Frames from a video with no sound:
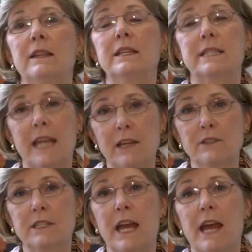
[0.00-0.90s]
The
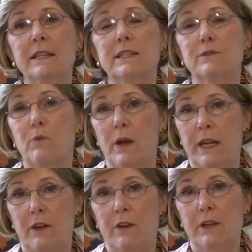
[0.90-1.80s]
sales tax is one
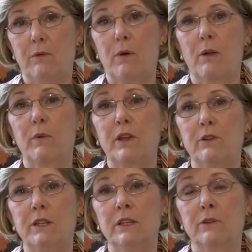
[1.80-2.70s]
area where we
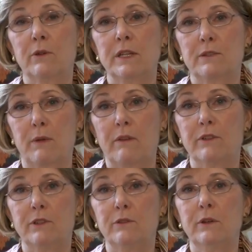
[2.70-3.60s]
could increase
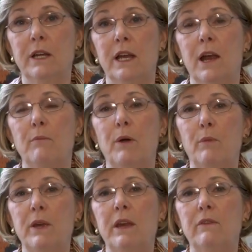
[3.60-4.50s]
revenue,
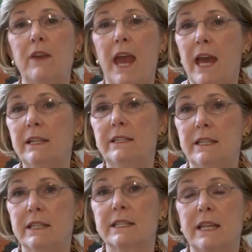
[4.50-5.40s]
but we have added
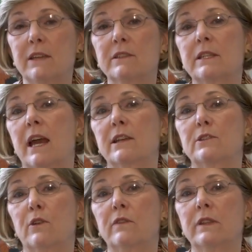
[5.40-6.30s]
to the sales
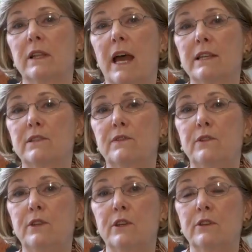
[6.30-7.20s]
tax over the last
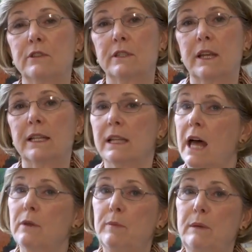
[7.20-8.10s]
few years, and a
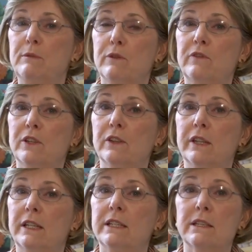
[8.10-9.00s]
lot of people feel
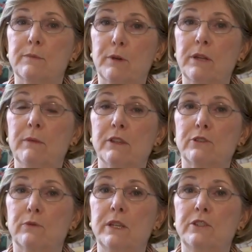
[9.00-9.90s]
that it has pretty
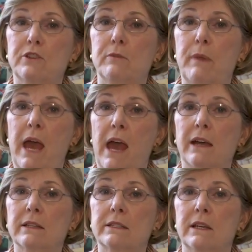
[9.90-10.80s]
much reached the
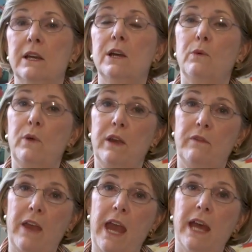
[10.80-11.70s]
max. We
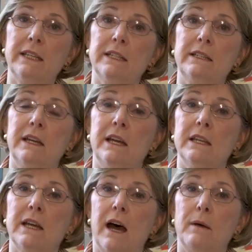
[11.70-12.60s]
have added
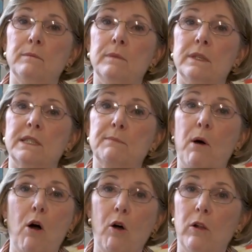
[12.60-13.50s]
um,
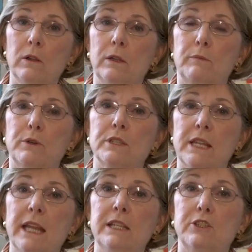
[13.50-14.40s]
small
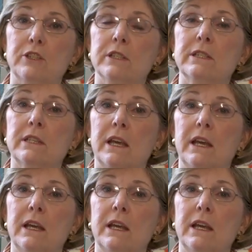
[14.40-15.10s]
percentages